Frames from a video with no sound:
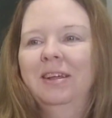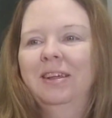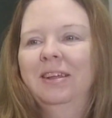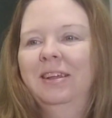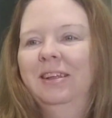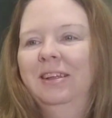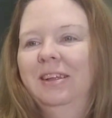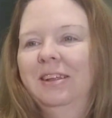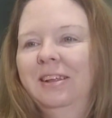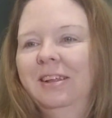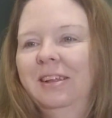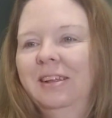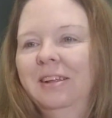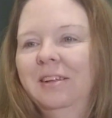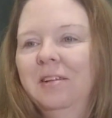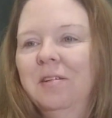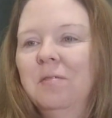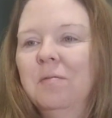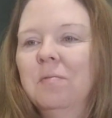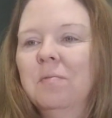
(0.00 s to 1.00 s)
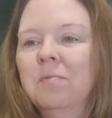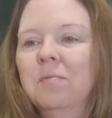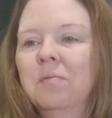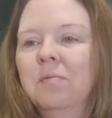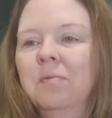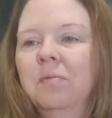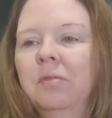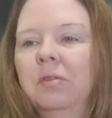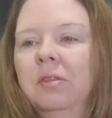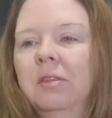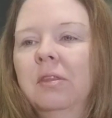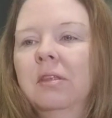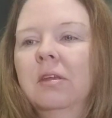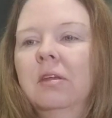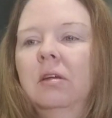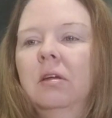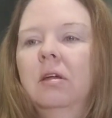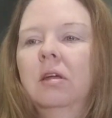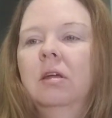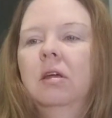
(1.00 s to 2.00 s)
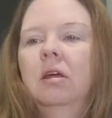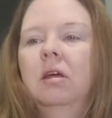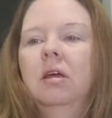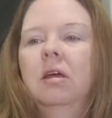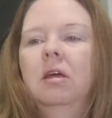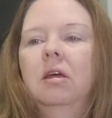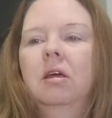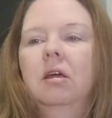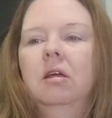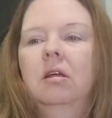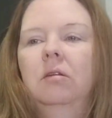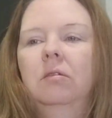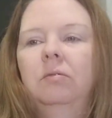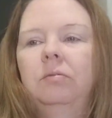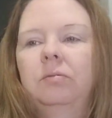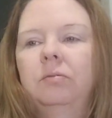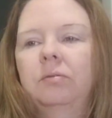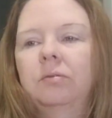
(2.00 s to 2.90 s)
No one is speaking in this clip.